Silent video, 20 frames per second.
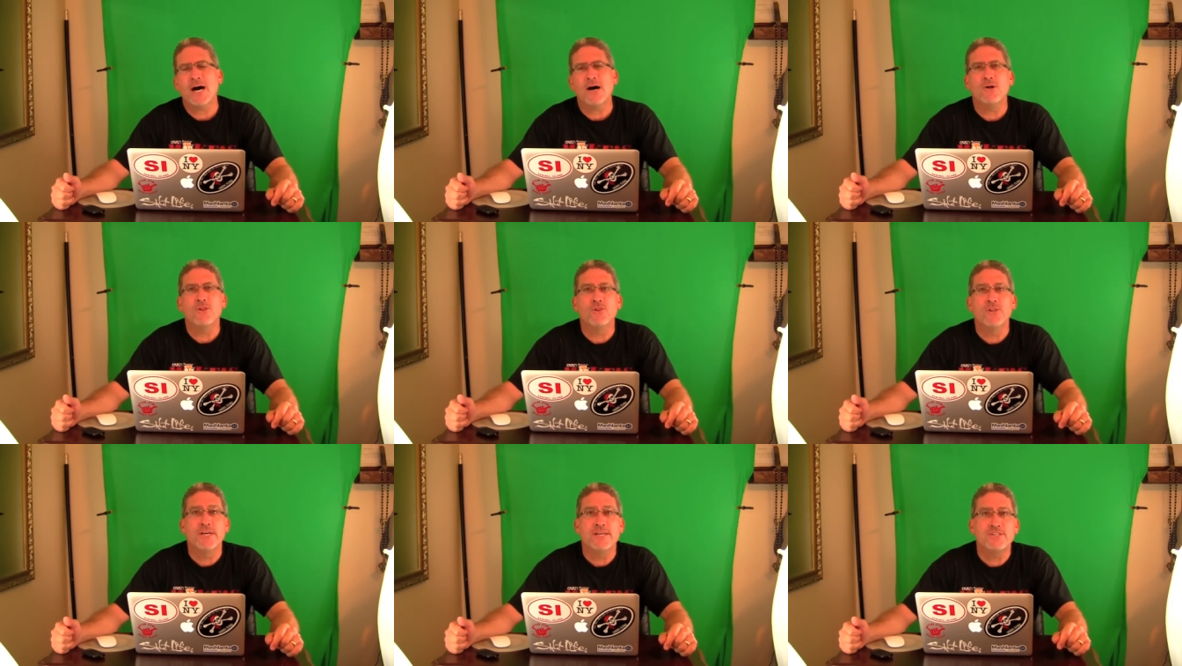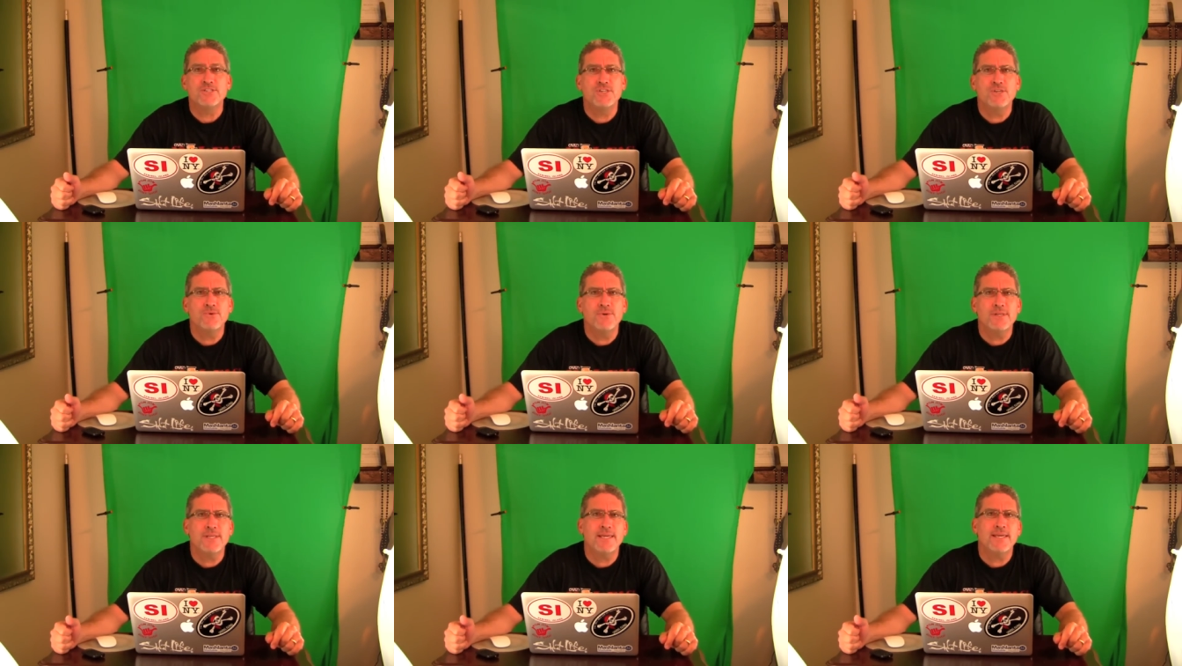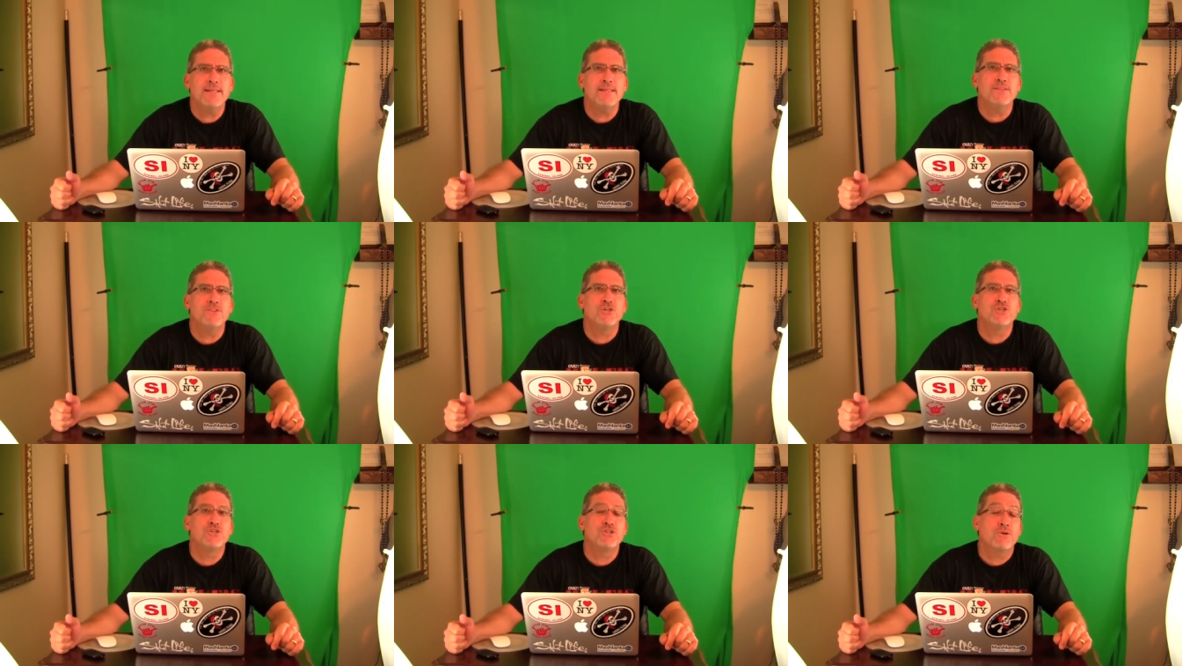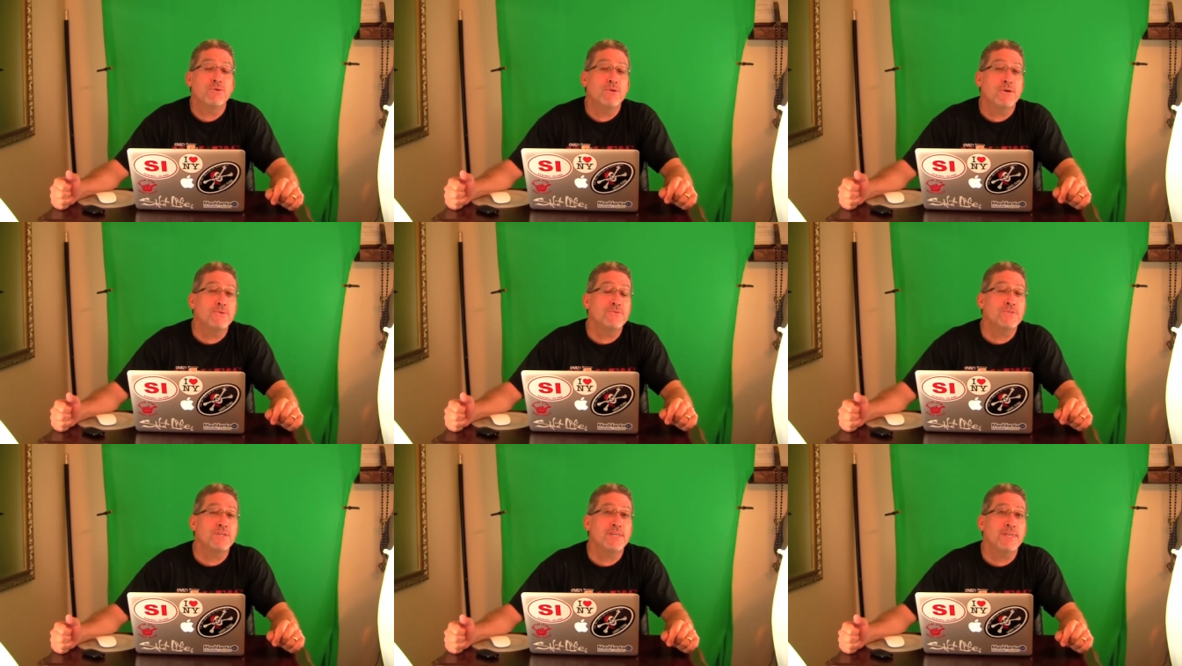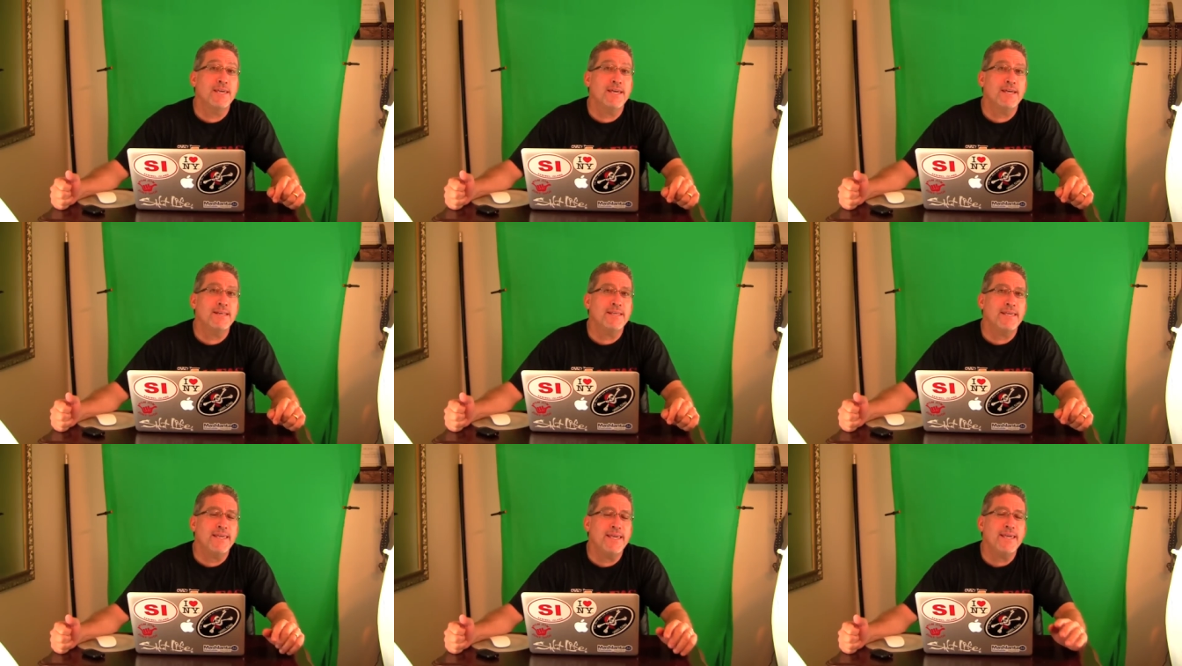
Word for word: I'll link to it in the show notes again.